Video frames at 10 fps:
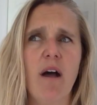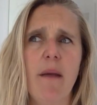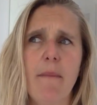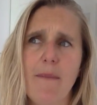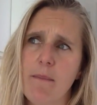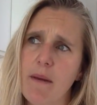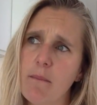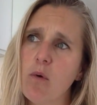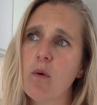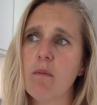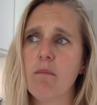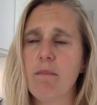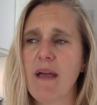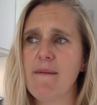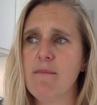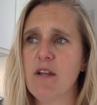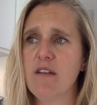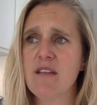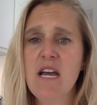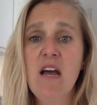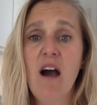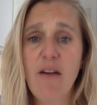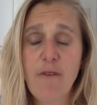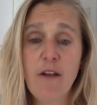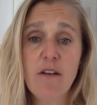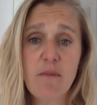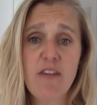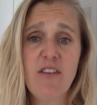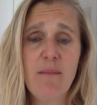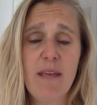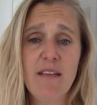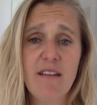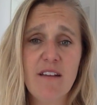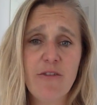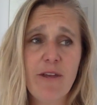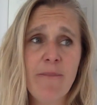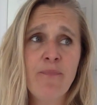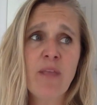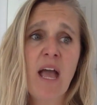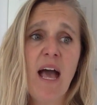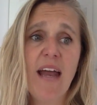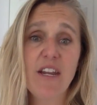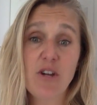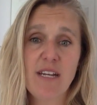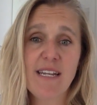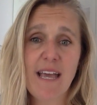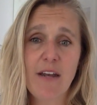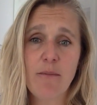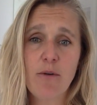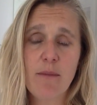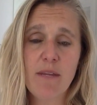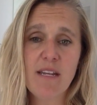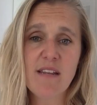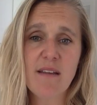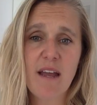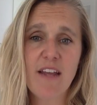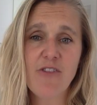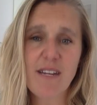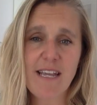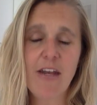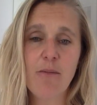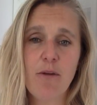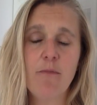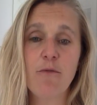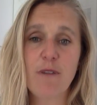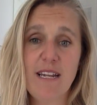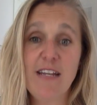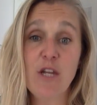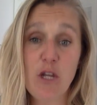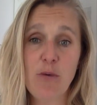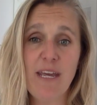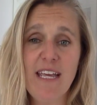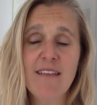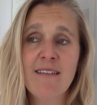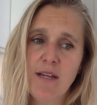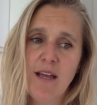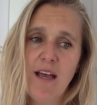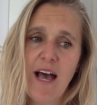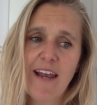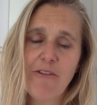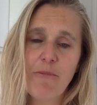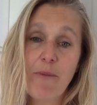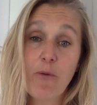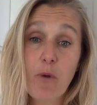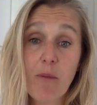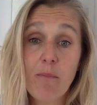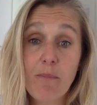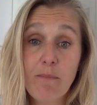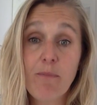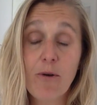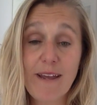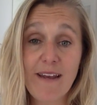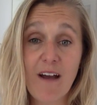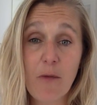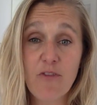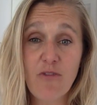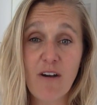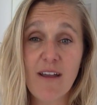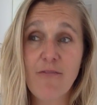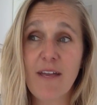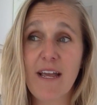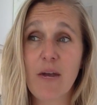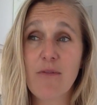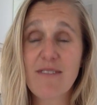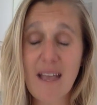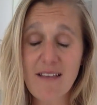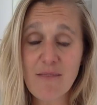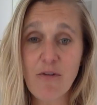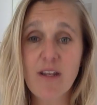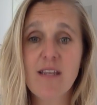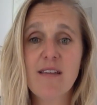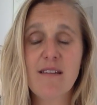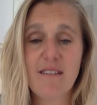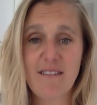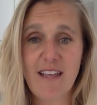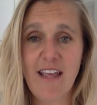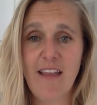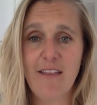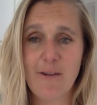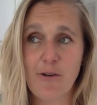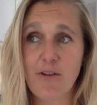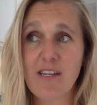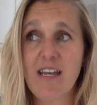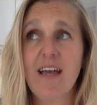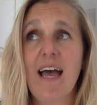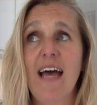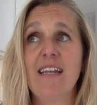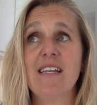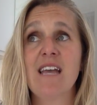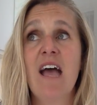right, maybe a bit more than baby blues, I phoned my GP surgery and I tried to get an appointment. And I tried to get an appointment for nearly 2 weeks. And I remember one point I was driving and I was desperate to see the doctor, and